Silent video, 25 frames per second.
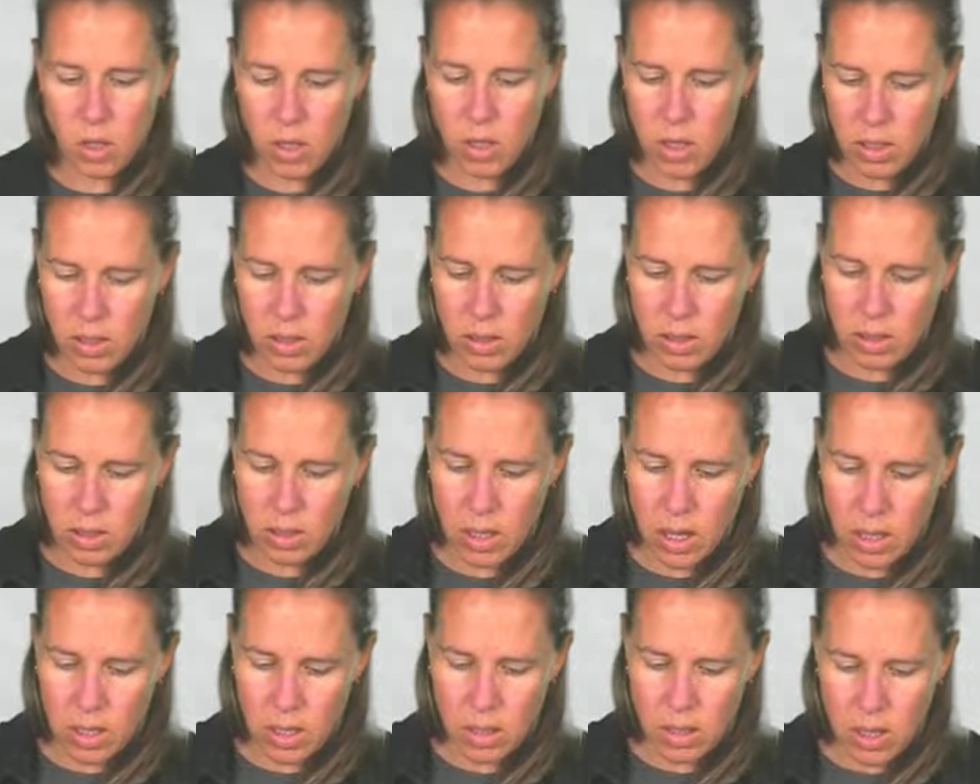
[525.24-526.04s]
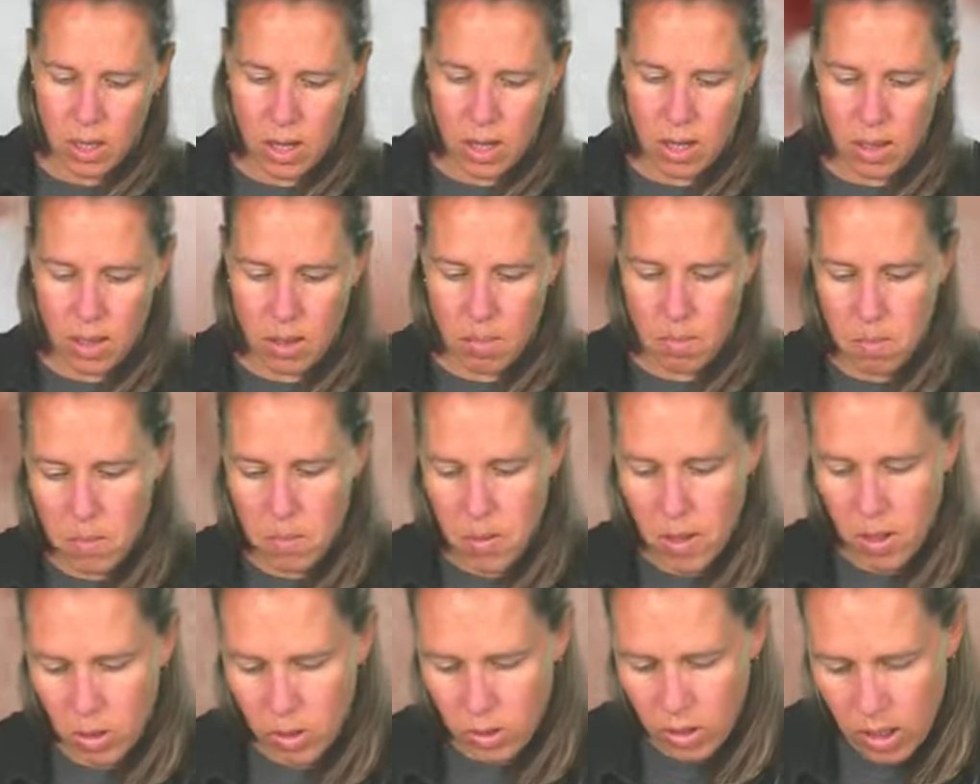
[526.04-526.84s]
are going to sit in the
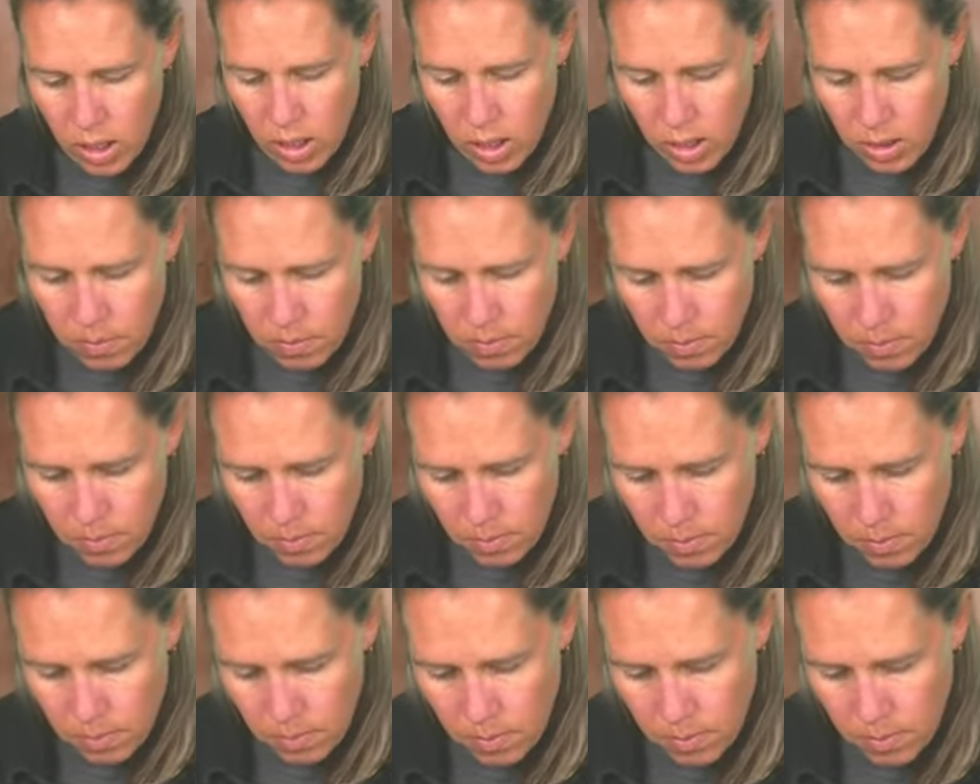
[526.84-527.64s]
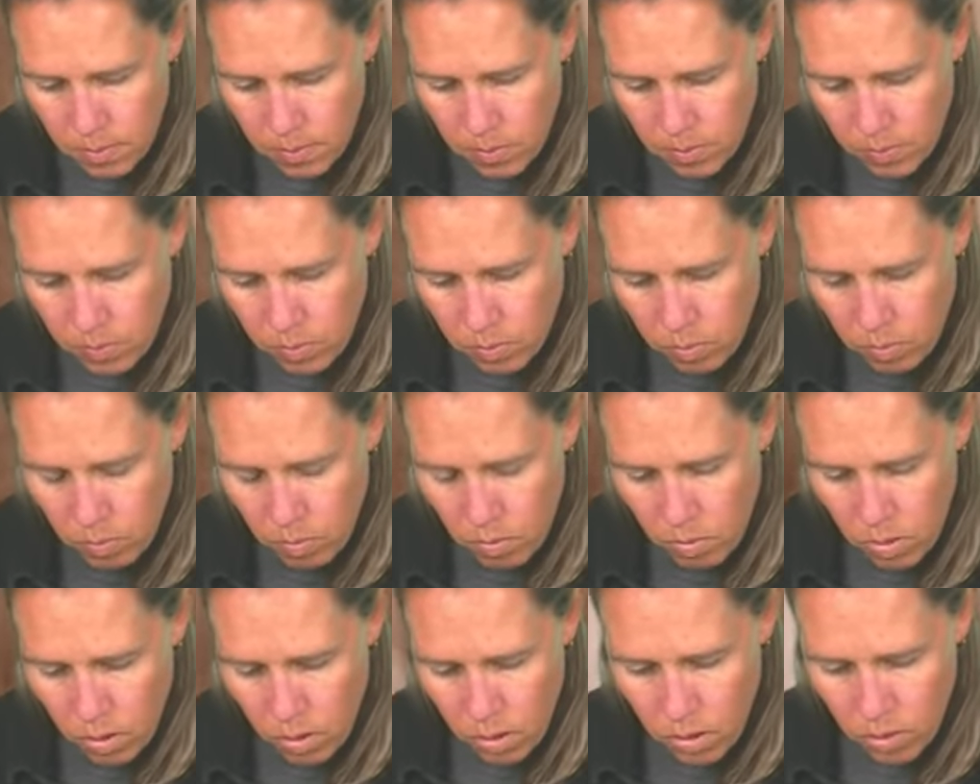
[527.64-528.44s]
middle here,
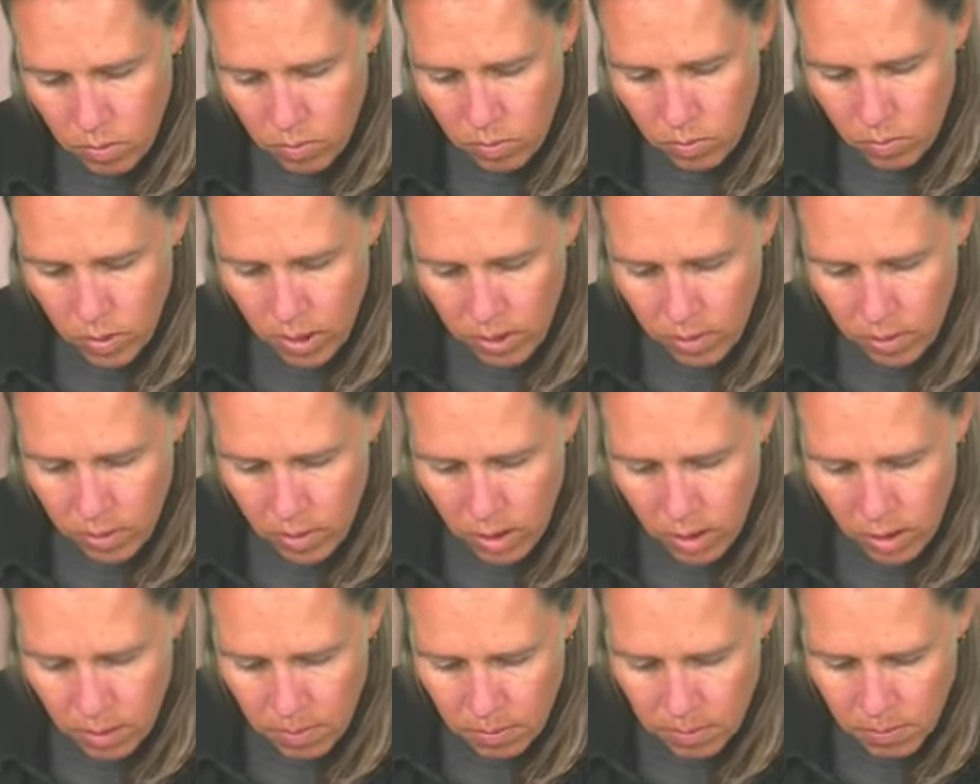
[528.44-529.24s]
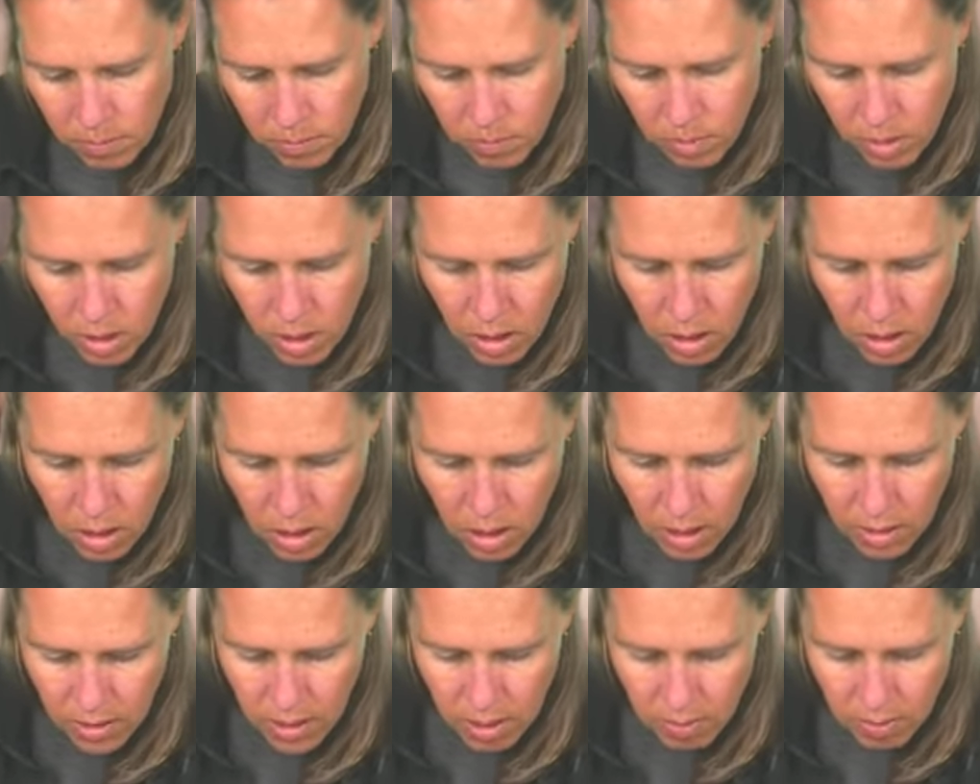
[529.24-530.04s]
right there.
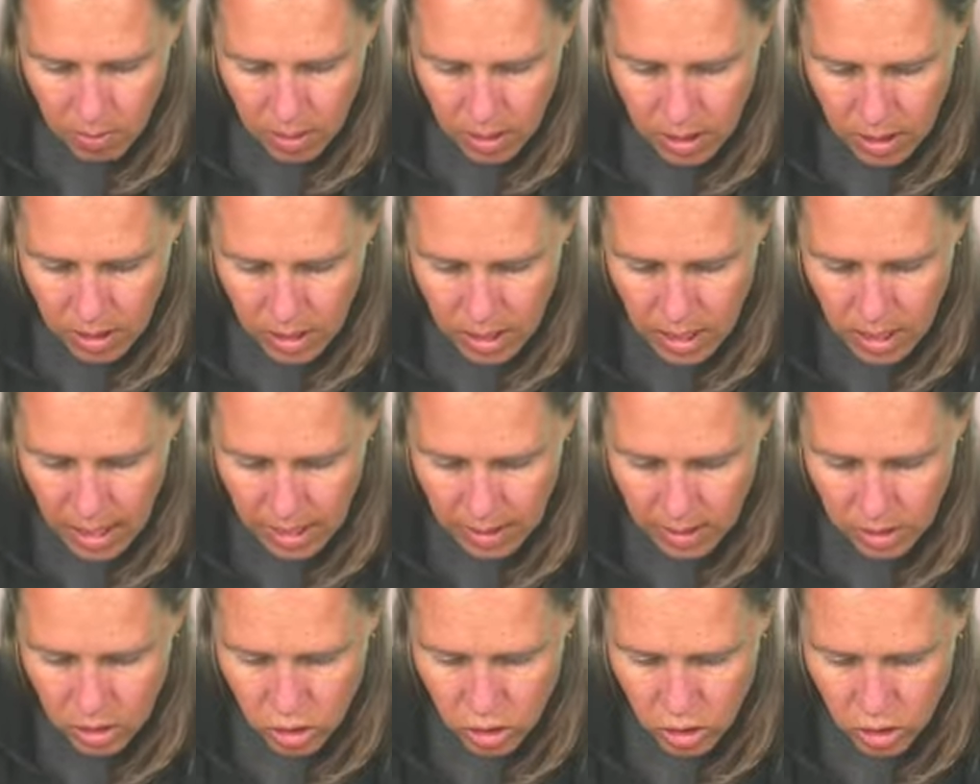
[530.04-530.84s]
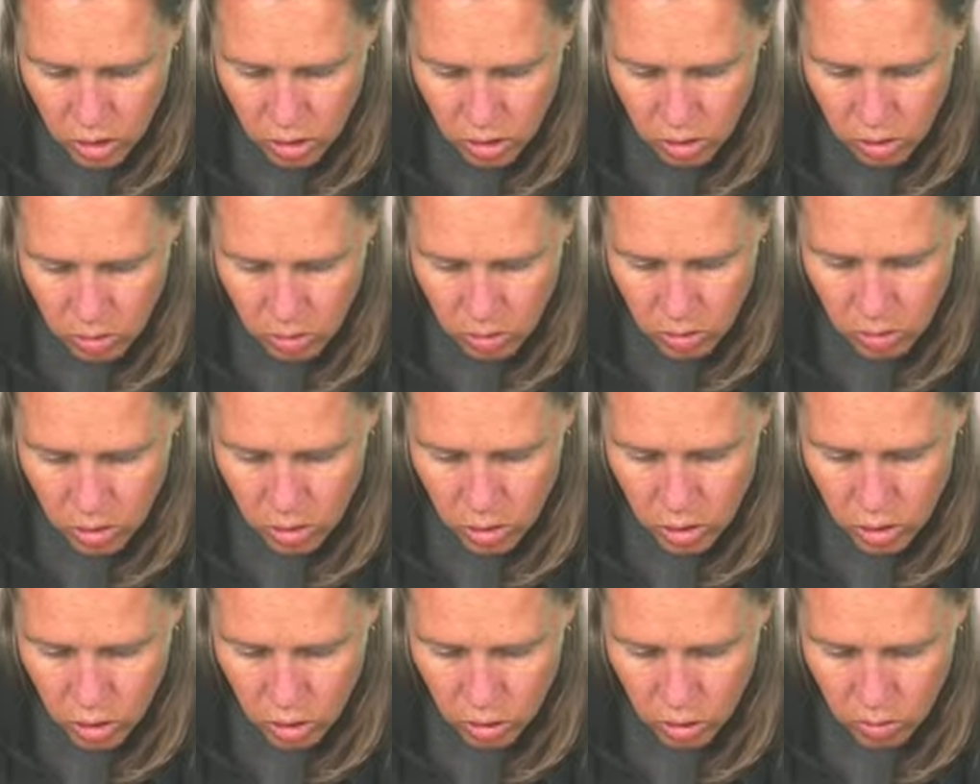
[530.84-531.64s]
And then I'm going to connect to
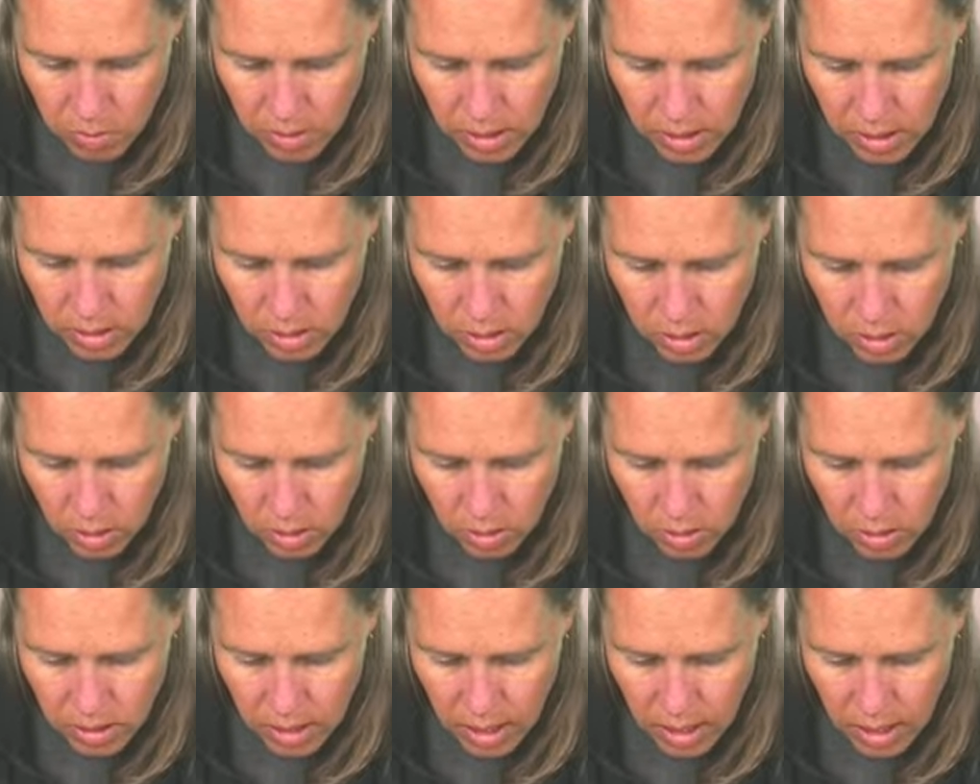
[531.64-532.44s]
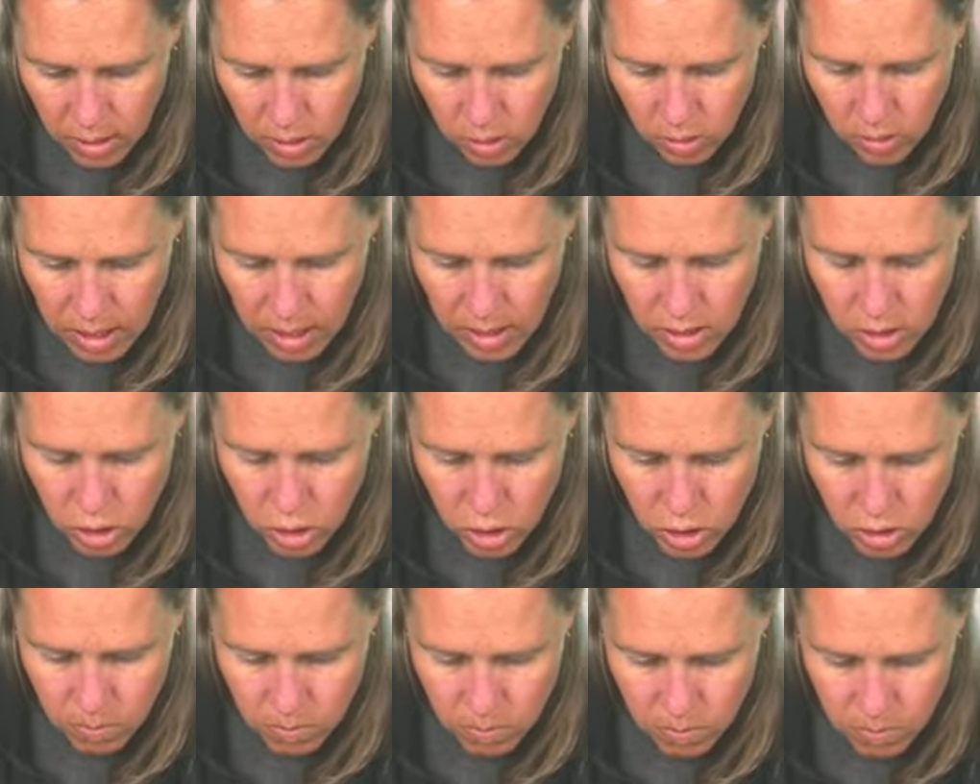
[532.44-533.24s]
two beads along this outer
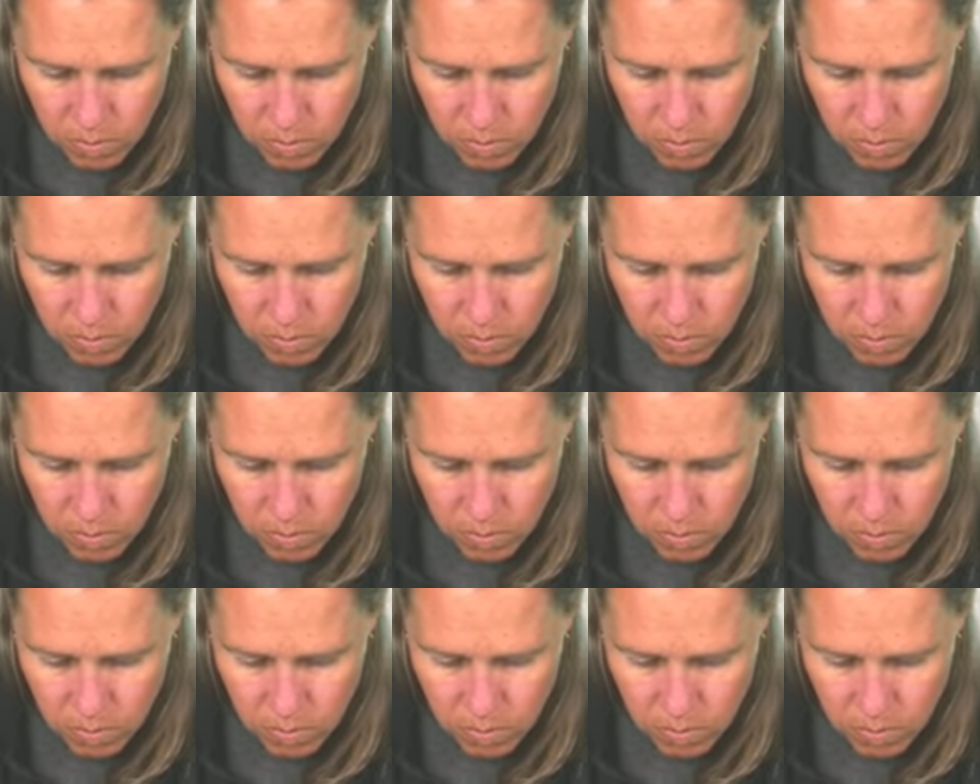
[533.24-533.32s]
edge.